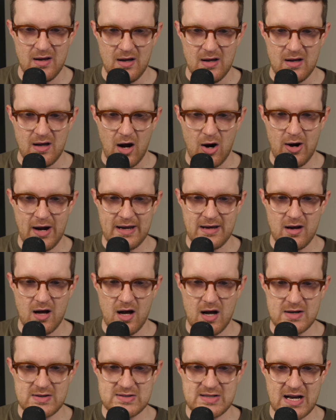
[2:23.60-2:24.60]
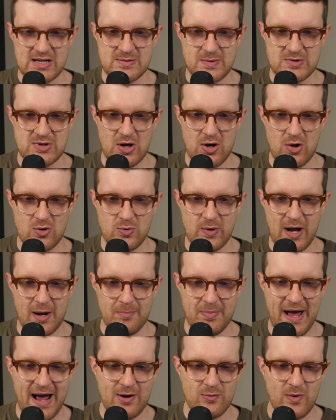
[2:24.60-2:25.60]
All right, Seismitoad, we
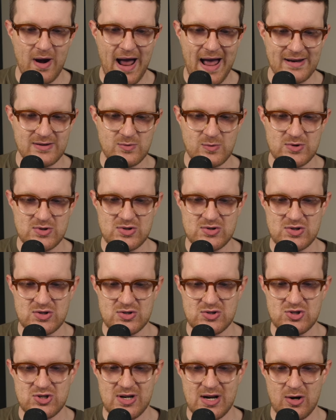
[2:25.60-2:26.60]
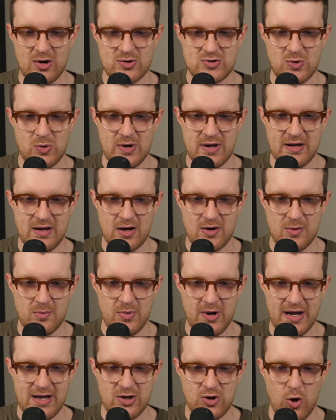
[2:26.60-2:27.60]
got Patrat, which is just generic 20 on a
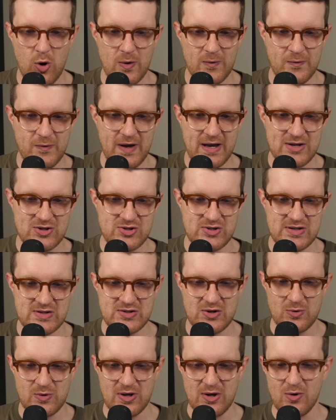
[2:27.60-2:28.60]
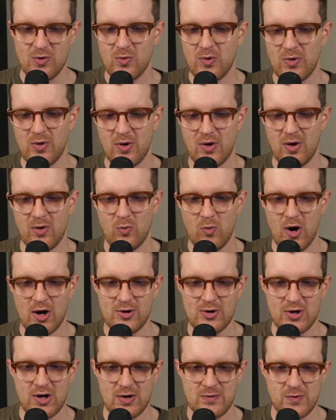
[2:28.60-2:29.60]
bite. Corphish, he's so cute, with a
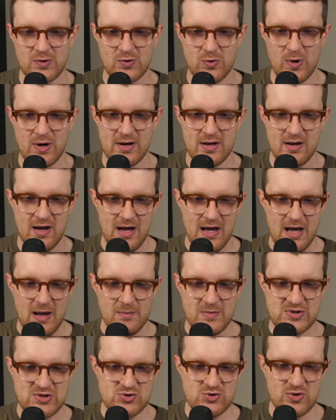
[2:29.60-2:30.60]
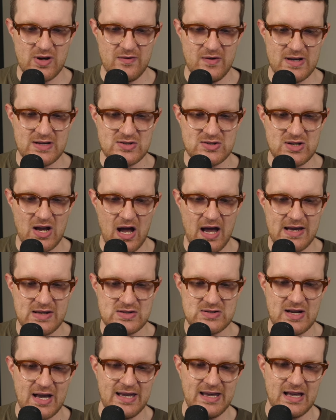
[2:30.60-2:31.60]
water gun for 20. Misdreavus, a
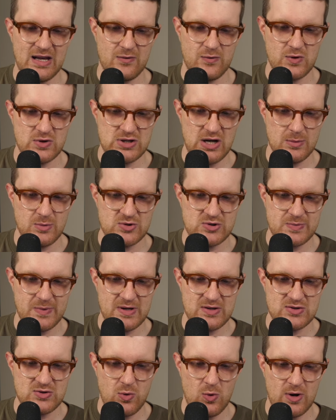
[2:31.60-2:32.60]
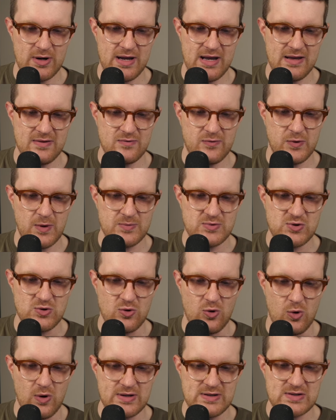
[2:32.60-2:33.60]
psychic for double spin 20. Flip 2
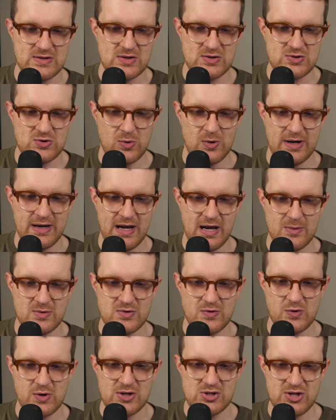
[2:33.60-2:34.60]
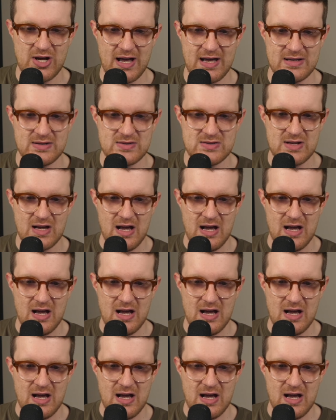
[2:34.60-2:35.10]
coins, it does 20 damage for each heads.